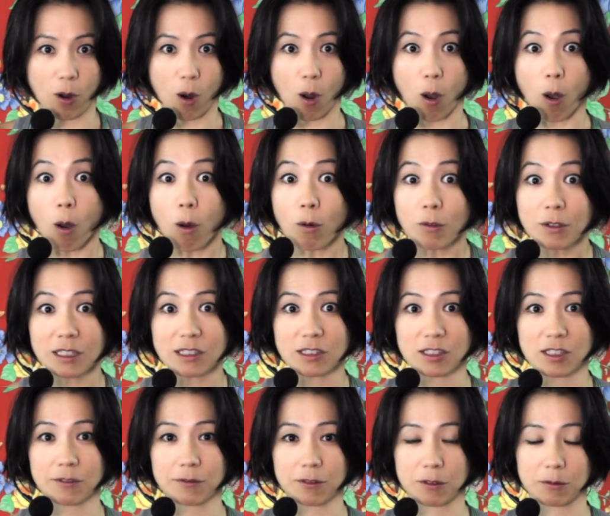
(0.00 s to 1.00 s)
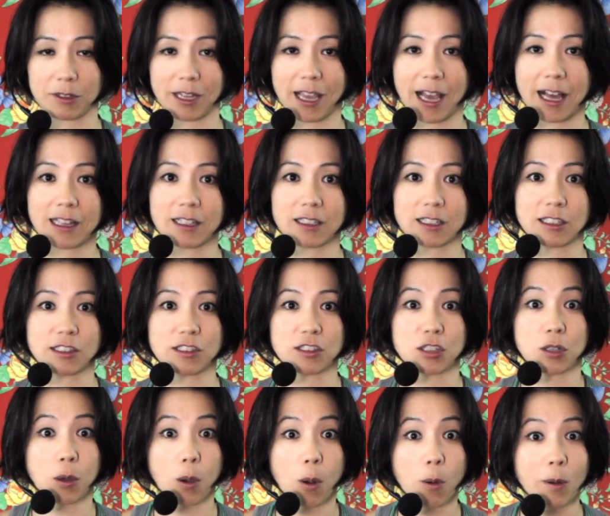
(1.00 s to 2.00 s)
all these different realities to
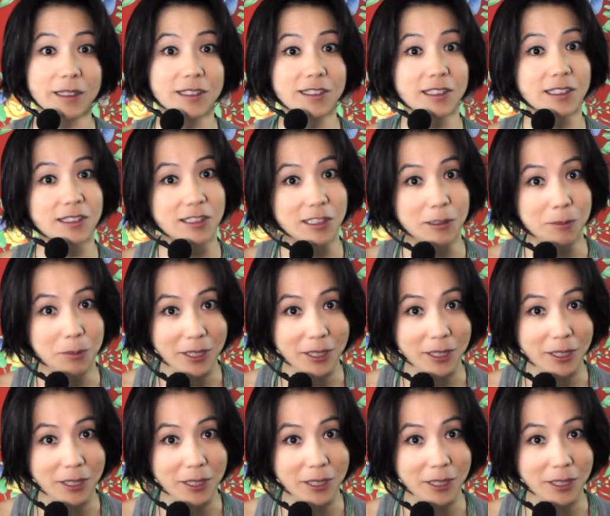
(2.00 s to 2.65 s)
coexist in